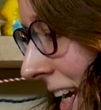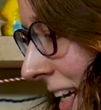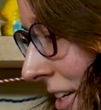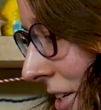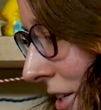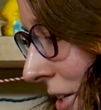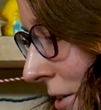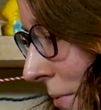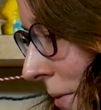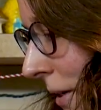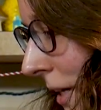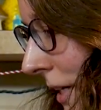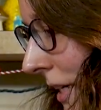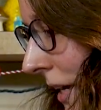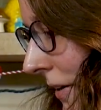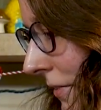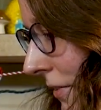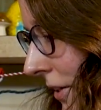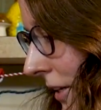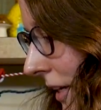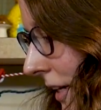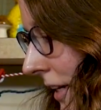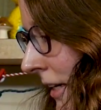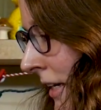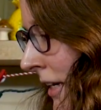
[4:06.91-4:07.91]
it just works
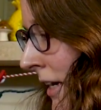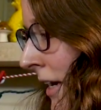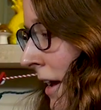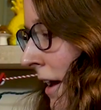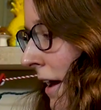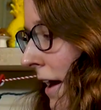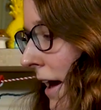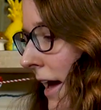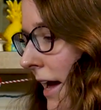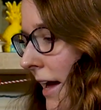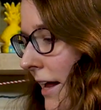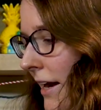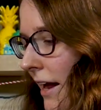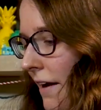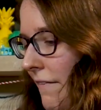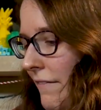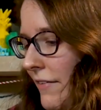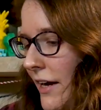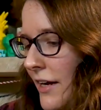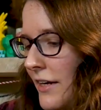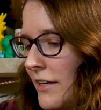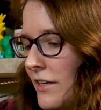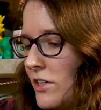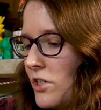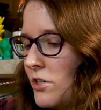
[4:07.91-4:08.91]
after that. And I've
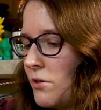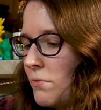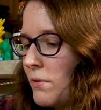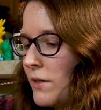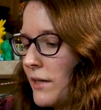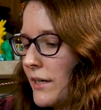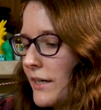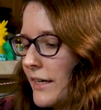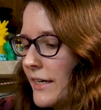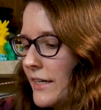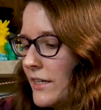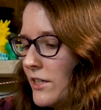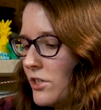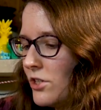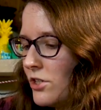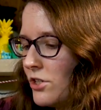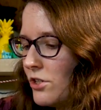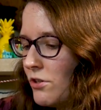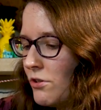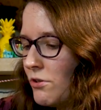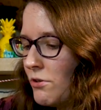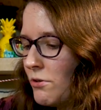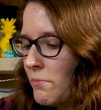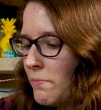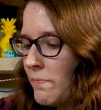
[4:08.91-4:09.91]
gotten it to work in
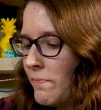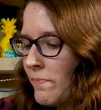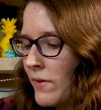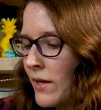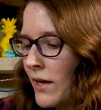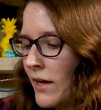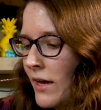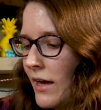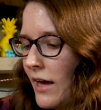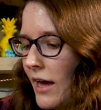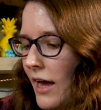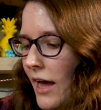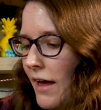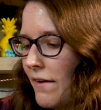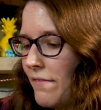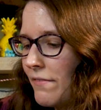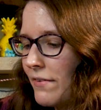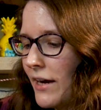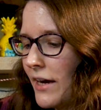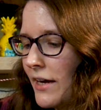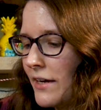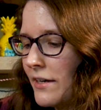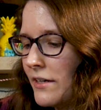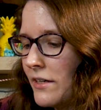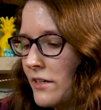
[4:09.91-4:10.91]
Zoom. I've
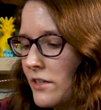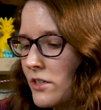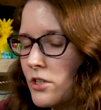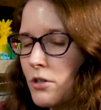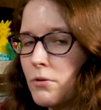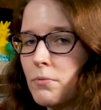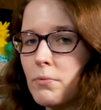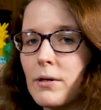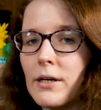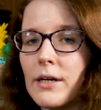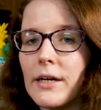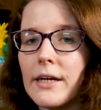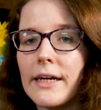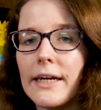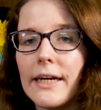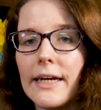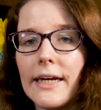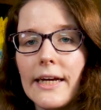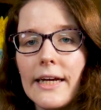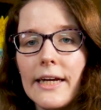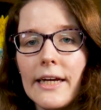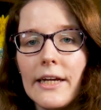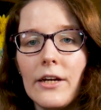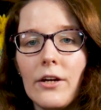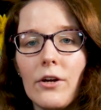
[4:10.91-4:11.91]
gotten it to work
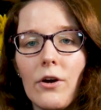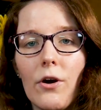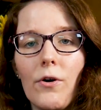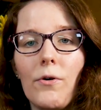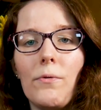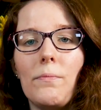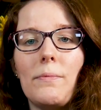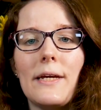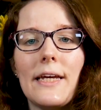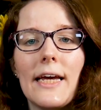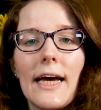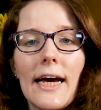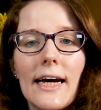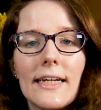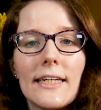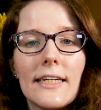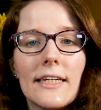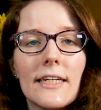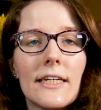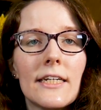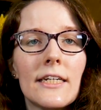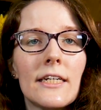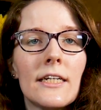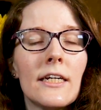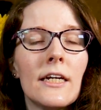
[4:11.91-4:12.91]
in
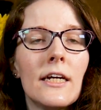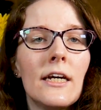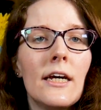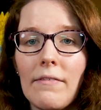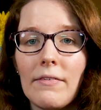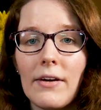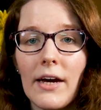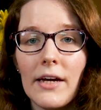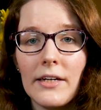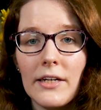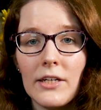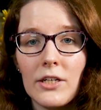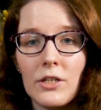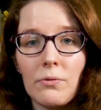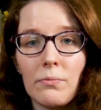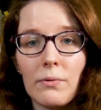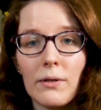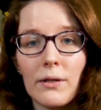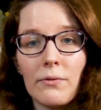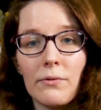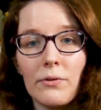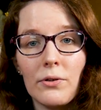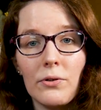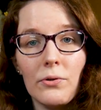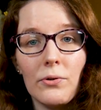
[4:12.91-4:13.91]
OBS. I've gotten it to
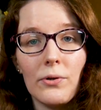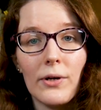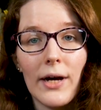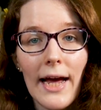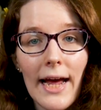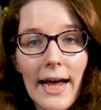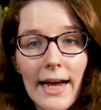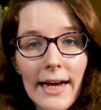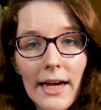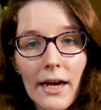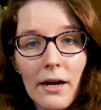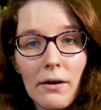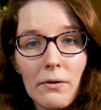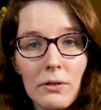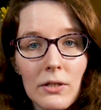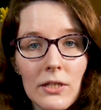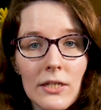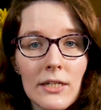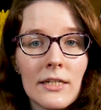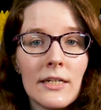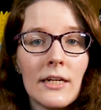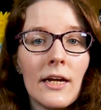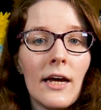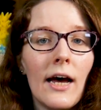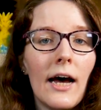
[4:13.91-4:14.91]
work with Google
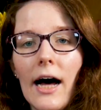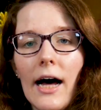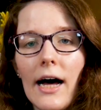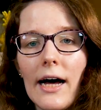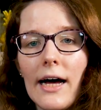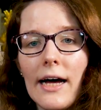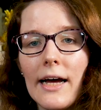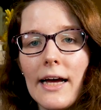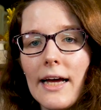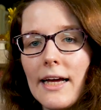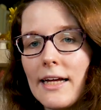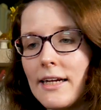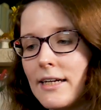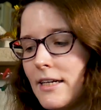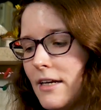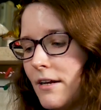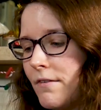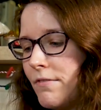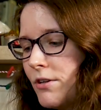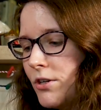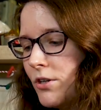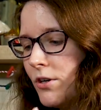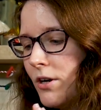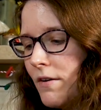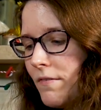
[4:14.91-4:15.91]
Hangouts. Uh, and
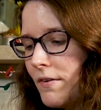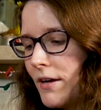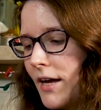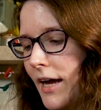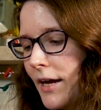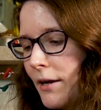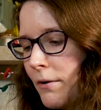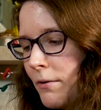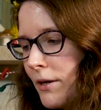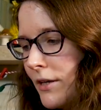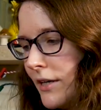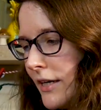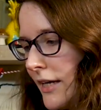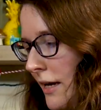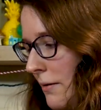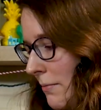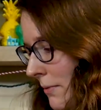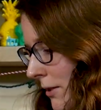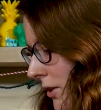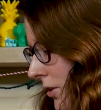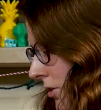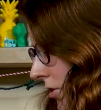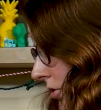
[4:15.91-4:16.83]
if you don't have a high quality camera,